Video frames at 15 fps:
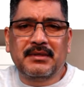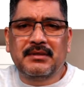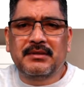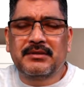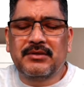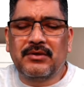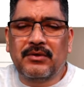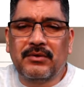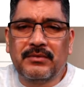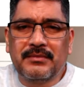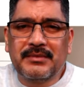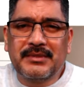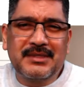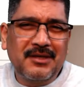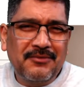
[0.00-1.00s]
So
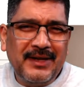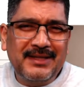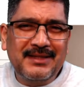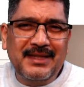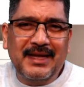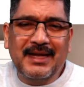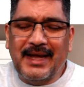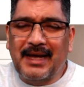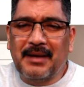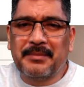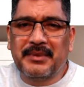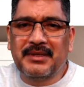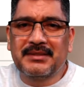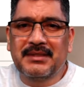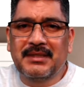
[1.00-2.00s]
stuff like that
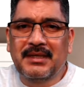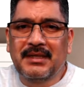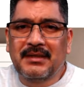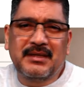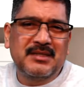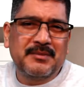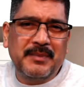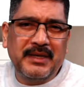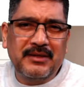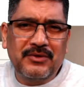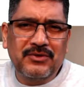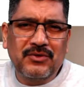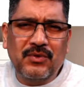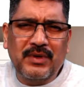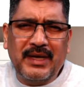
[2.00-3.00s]
happens.
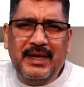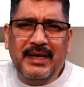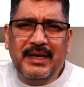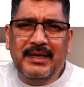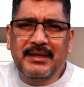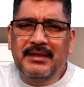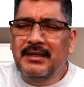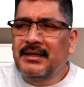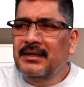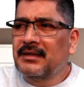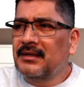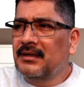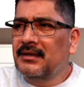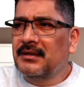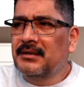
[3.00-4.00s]
Inspectors okay it.
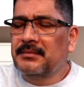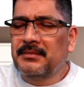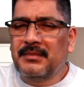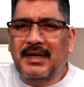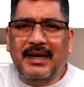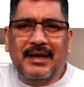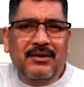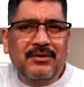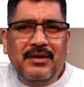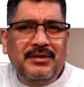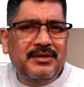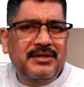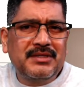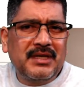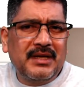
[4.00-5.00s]
I don't
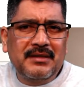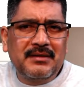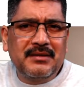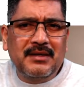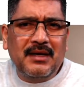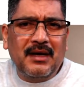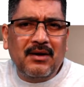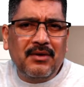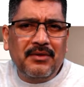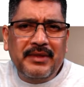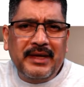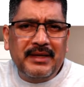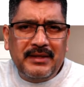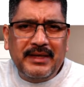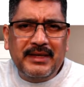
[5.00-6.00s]
understand how
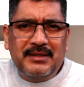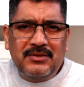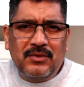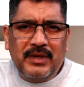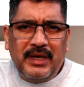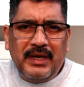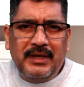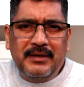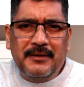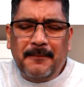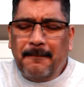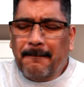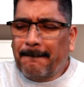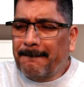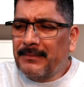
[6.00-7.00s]
that gets okayed.
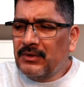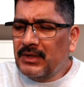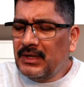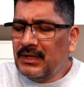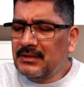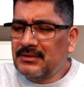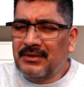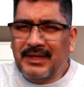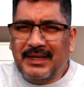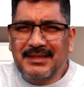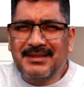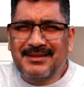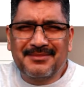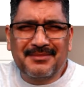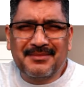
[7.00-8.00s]
Okay, so
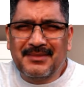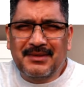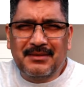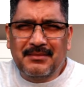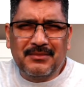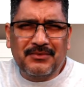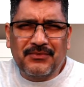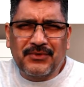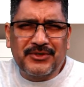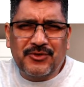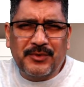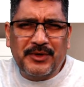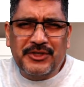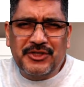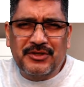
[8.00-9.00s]
that's
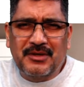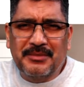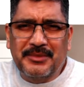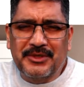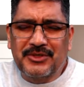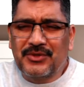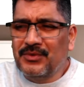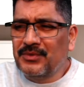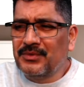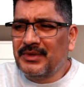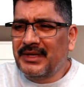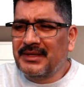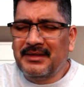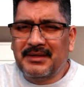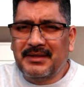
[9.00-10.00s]
frustration number two.
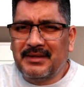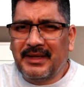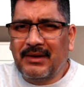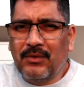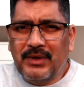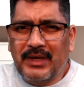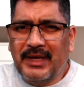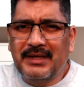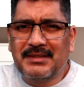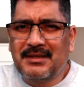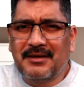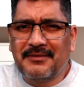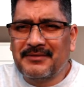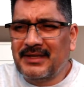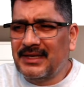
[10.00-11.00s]
They okay
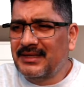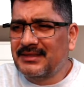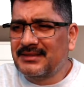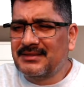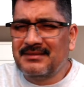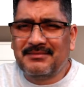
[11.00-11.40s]
stuff that is